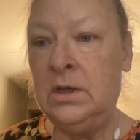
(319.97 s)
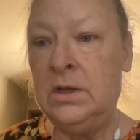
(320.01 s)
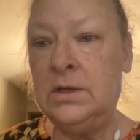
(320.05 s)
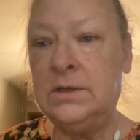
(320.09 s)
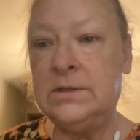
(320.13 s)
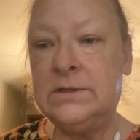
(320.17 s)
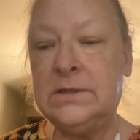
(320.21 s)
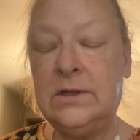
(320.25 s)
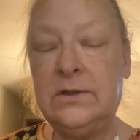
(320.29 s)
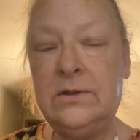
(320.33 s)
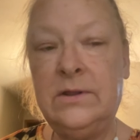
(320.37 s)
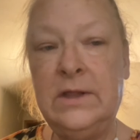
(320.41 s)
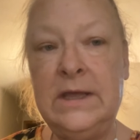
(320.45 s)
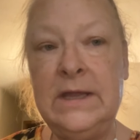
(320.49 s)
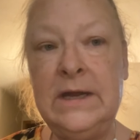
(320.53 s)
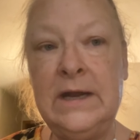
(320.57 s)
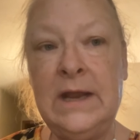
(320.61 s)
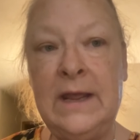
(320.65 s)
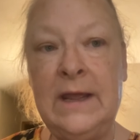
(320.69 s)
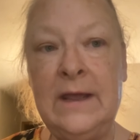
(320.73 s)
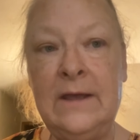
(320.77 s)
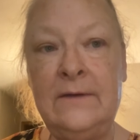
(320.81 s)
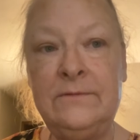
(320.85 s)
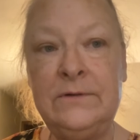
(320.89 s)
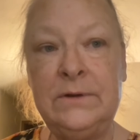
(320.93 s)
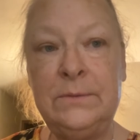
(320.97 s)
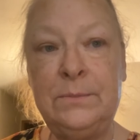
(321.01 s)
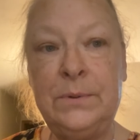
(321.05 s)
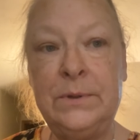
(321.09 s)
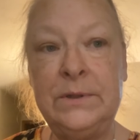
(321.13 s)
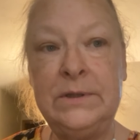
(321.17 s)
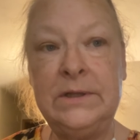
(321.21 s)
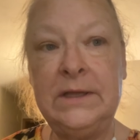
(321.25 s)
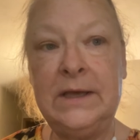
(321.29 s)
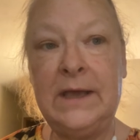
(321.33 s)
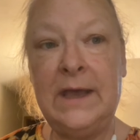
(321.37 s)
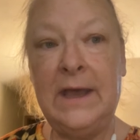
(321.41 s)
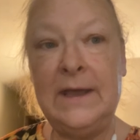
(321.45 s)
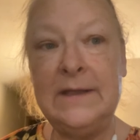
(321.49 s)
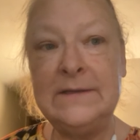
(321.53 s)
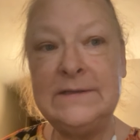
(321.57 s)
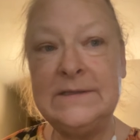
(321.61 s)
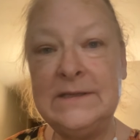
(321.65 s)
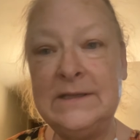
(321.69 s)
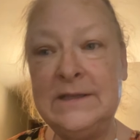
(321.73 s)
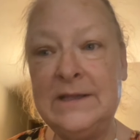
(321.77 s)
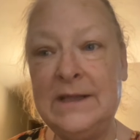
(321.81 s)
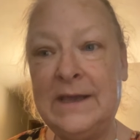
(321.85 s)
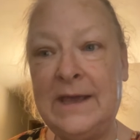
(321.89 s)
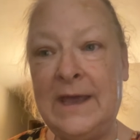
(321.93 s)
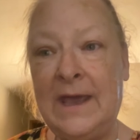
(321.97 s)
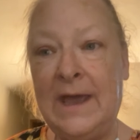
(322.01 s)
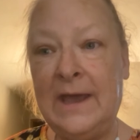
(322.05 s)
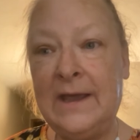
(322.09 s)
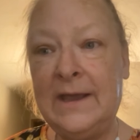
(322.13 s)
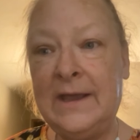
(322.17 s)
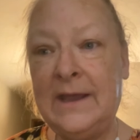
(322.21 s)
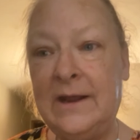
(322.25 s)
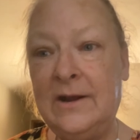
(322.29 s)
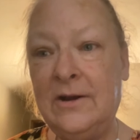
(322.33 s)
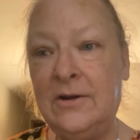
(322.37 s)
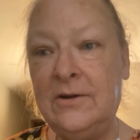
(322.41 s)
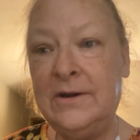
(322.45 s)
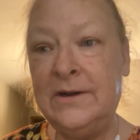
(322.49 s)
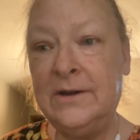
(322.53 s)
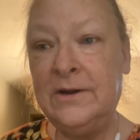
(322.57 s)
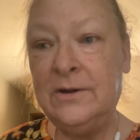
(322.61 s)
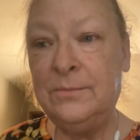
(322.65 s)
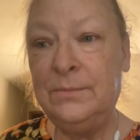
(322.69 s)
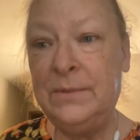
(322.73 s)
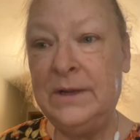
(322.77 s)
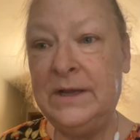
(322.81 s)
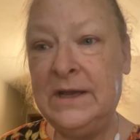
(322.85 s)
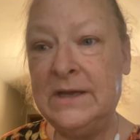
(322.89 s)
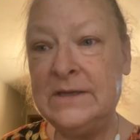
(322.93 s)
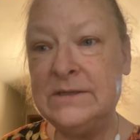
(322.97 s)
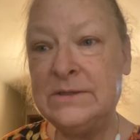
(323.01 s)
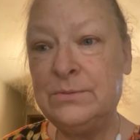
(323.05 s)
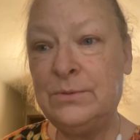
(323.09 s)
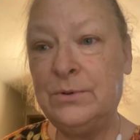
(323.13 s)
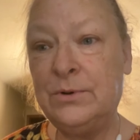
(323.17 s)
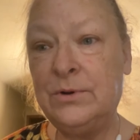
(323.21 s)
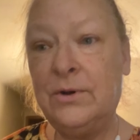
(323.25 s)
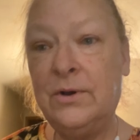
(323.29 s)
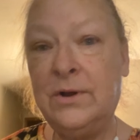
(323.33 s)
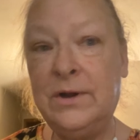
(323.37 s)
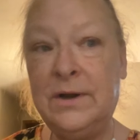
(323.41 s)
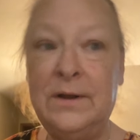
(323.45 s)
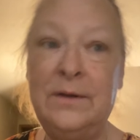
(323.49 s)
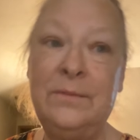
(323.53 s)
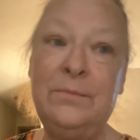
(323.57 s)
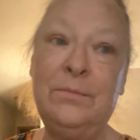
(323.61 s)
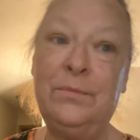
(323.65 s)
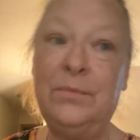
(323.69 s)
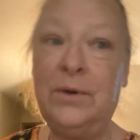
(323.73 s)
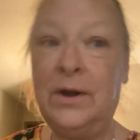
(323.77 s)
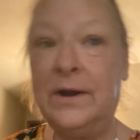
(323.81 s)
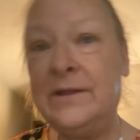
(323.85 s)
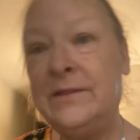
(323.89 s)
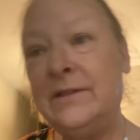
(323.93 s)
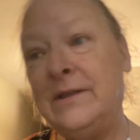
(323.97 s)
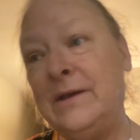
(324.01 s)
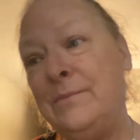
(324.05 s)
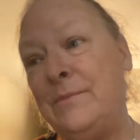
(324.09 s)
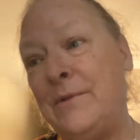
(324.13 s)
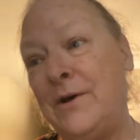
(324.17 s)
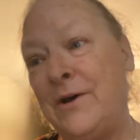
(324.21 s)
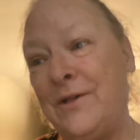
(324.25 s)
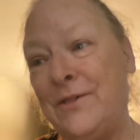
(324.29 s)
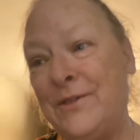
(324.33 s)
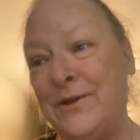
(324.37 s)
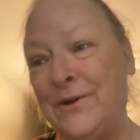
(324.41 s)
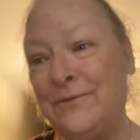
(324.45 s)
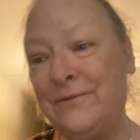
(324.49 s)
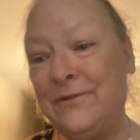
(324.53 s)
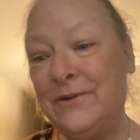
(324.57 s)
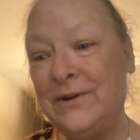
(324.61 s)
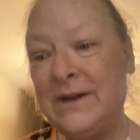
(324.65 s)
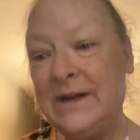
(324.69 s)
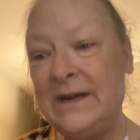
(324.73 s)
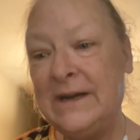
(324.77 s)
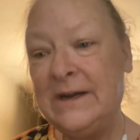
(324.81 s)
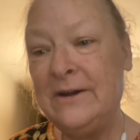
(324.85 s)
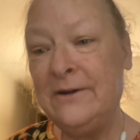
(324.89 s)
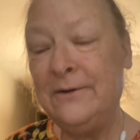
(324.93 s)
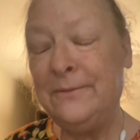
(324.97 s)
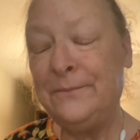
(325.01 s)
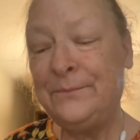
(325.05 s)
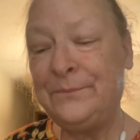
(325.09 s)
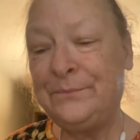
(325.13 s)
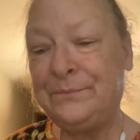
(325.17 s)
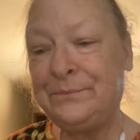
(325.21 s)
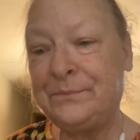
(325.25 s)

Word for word: So then I have to put the cats in the cat carrier because we're going to bring them all over here.